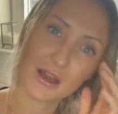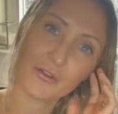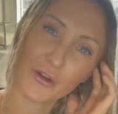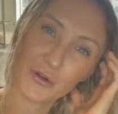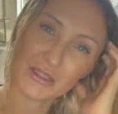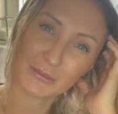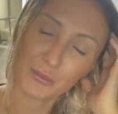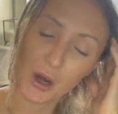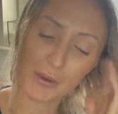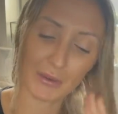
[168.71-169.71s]
focusing
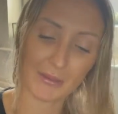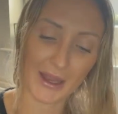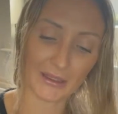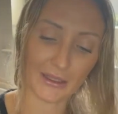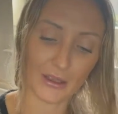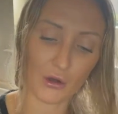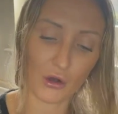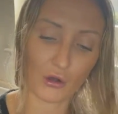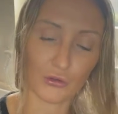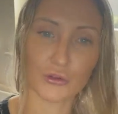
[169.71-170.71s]
probably mainly
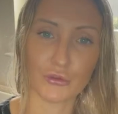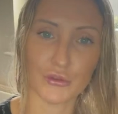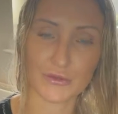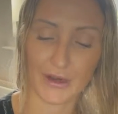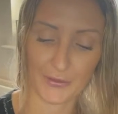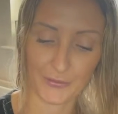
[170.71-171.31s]
on the roots for now.